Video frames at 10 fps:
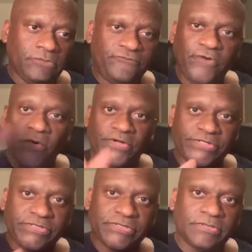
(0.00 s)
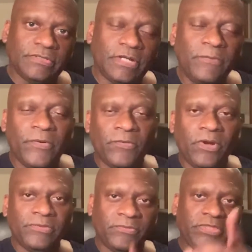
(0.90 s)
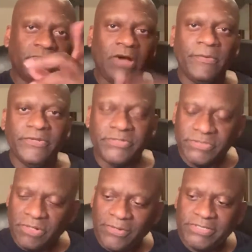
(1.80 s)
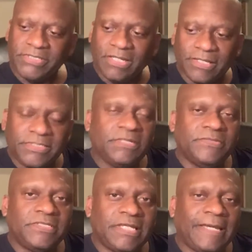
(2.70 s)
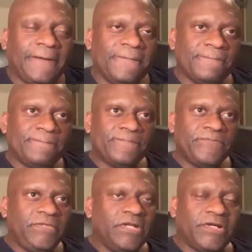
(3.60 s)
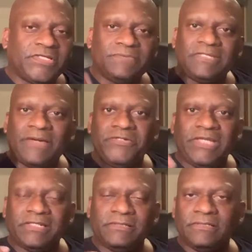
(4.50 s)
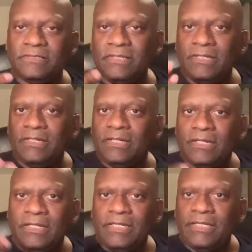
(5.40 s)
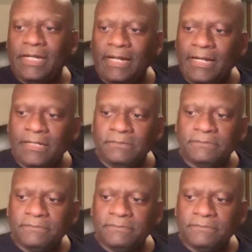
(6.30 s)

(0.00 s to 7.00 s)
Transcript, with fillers: focus. I remember maybe Robert used to always tell us. He would say, you know, because sometimes you get uh,